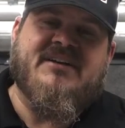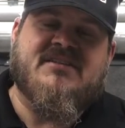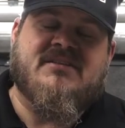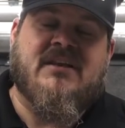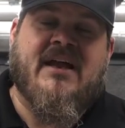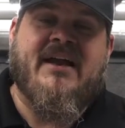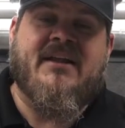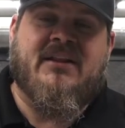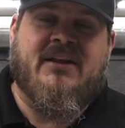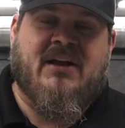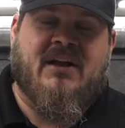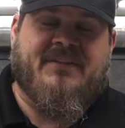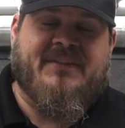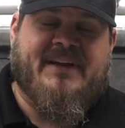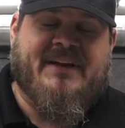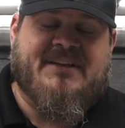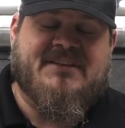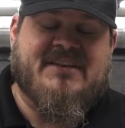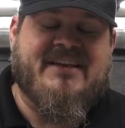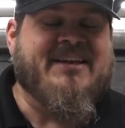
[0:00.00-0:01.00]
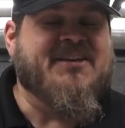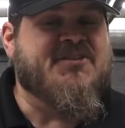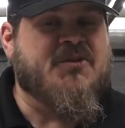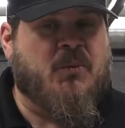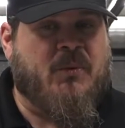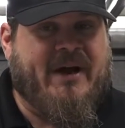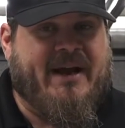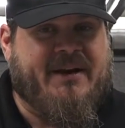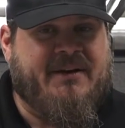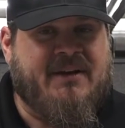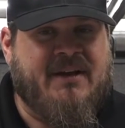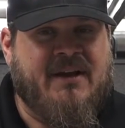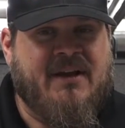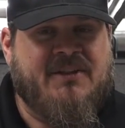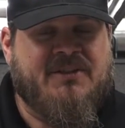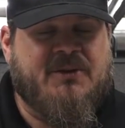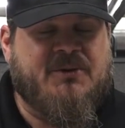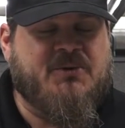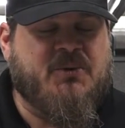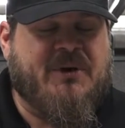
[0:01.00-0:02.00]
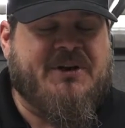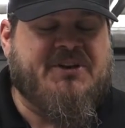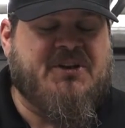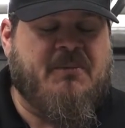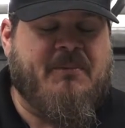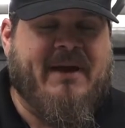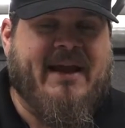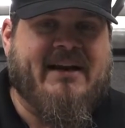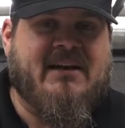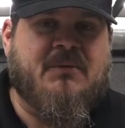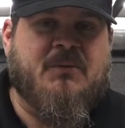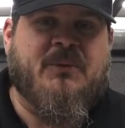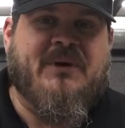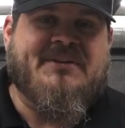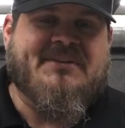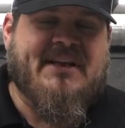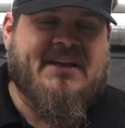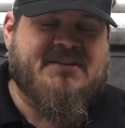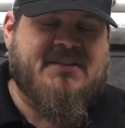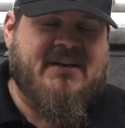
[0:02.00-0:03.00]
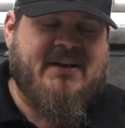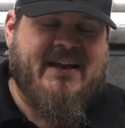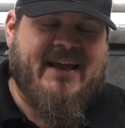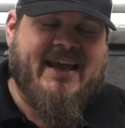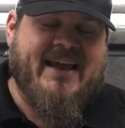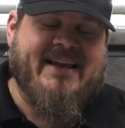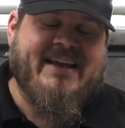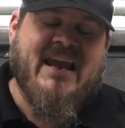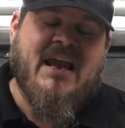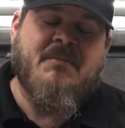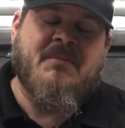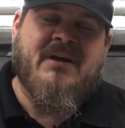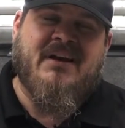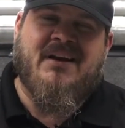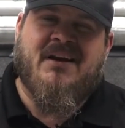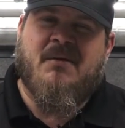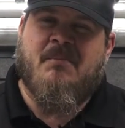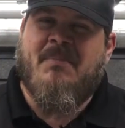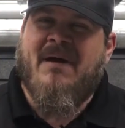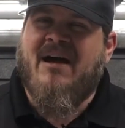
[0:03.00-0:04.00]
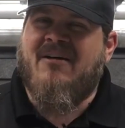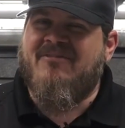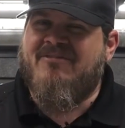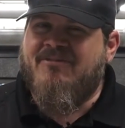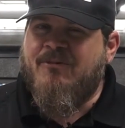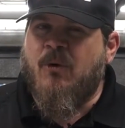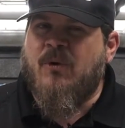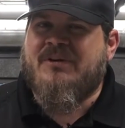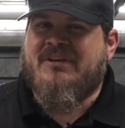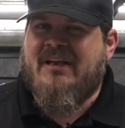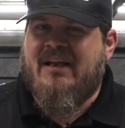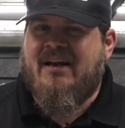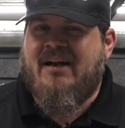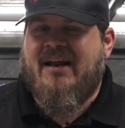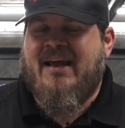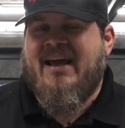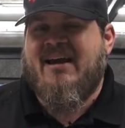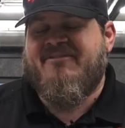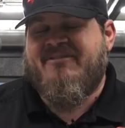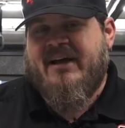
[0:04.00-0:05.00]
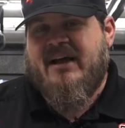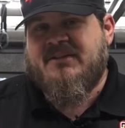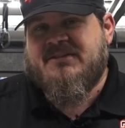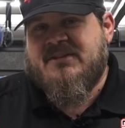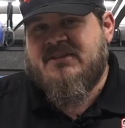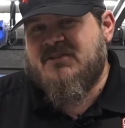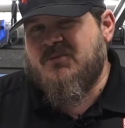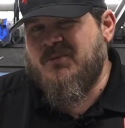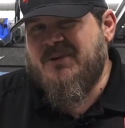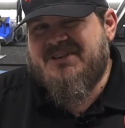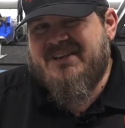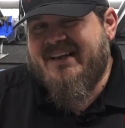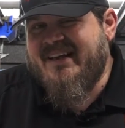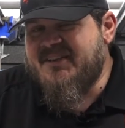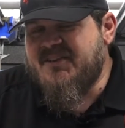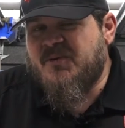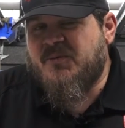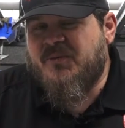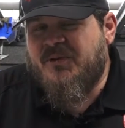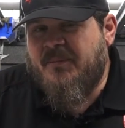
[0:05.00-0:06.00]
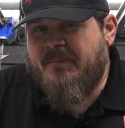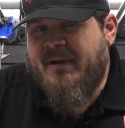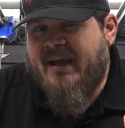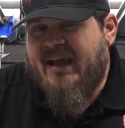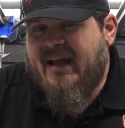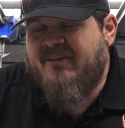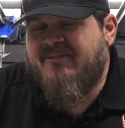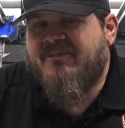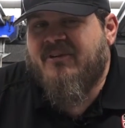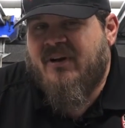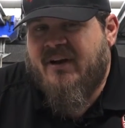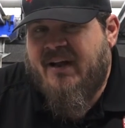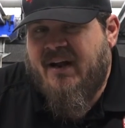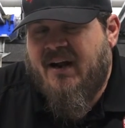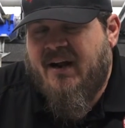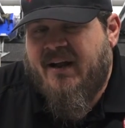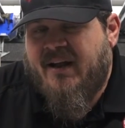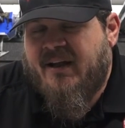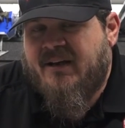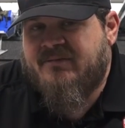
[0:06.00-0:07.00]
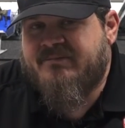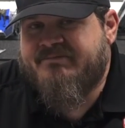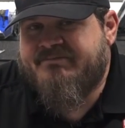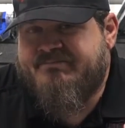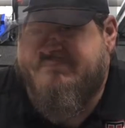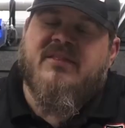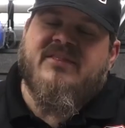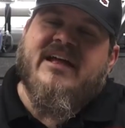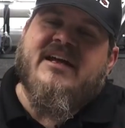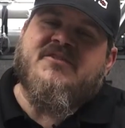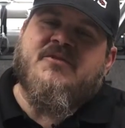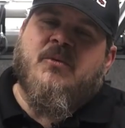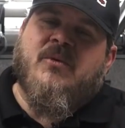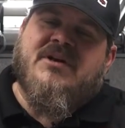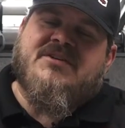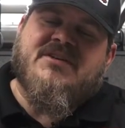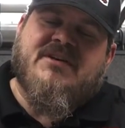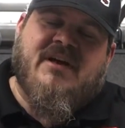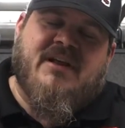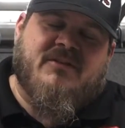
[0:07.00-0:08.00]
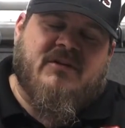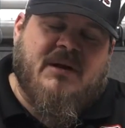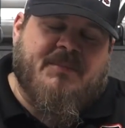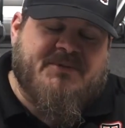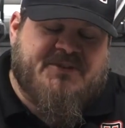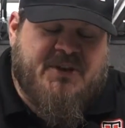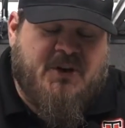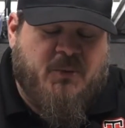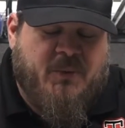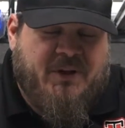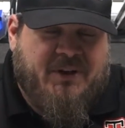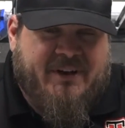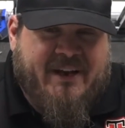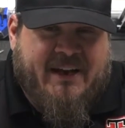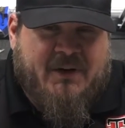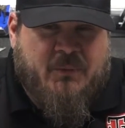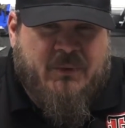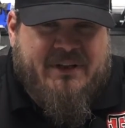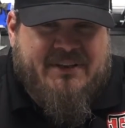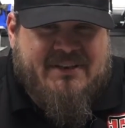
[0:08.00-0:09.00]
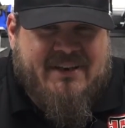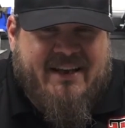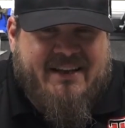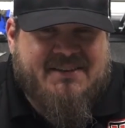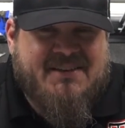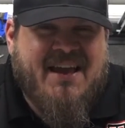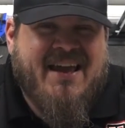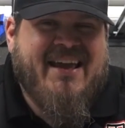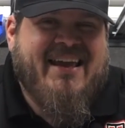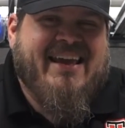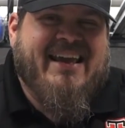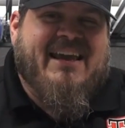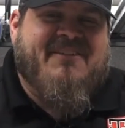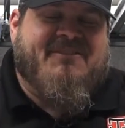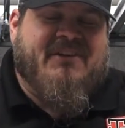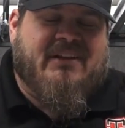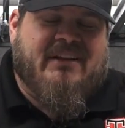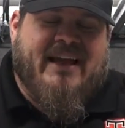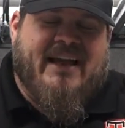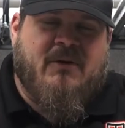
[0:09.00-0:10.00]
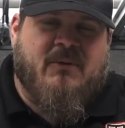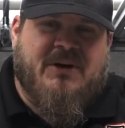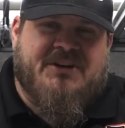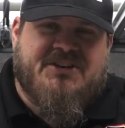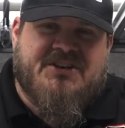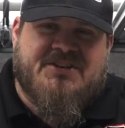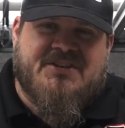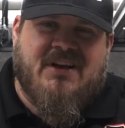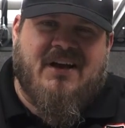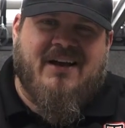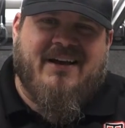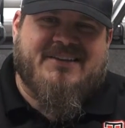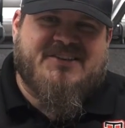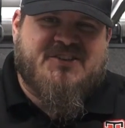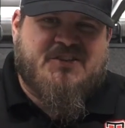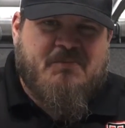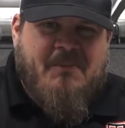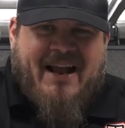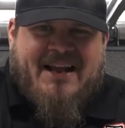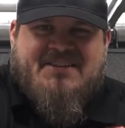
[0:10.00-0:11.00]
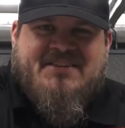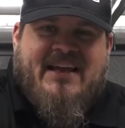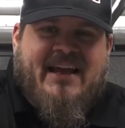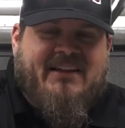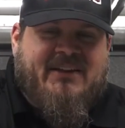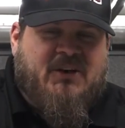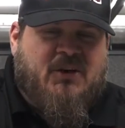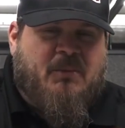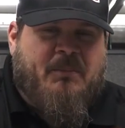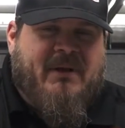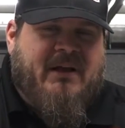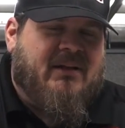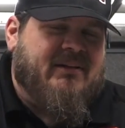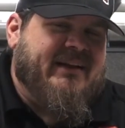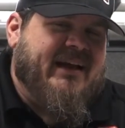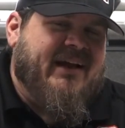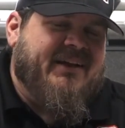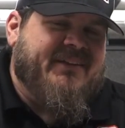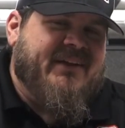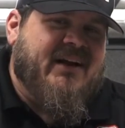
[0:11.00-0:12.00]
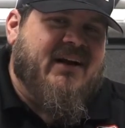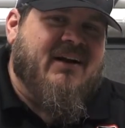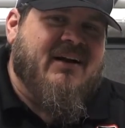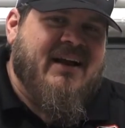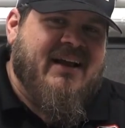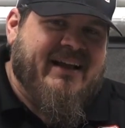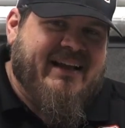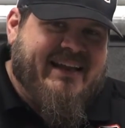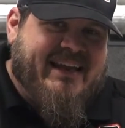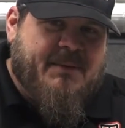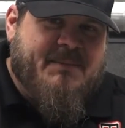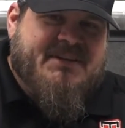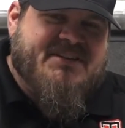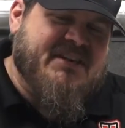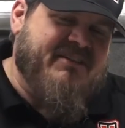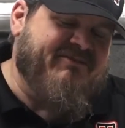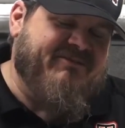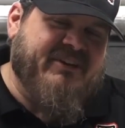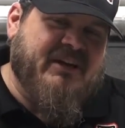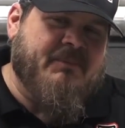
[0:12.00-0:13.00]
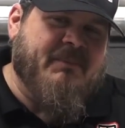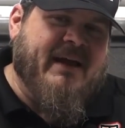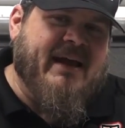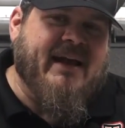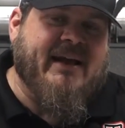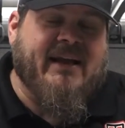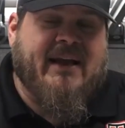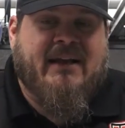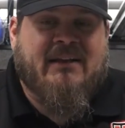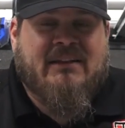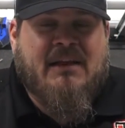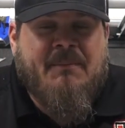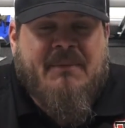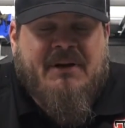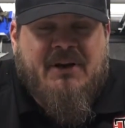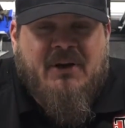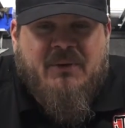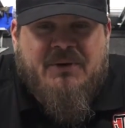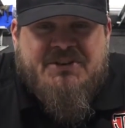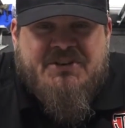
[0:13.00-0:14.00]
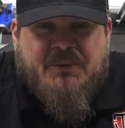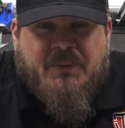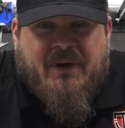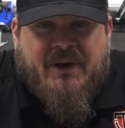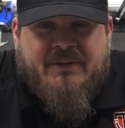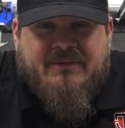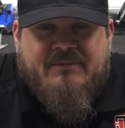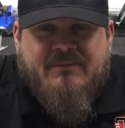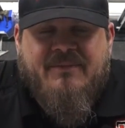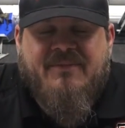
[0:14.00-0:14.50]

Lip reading: slightly on these is the weight. The 22 Magnum we tested today came in at about 14.5 ounces, which isn't real bad for a carry gun. Thanks for watching another episode of Wheelgun Wednesdays. If you like what you saw, smash that little bell down there, give me some feedback, and let me know what you want.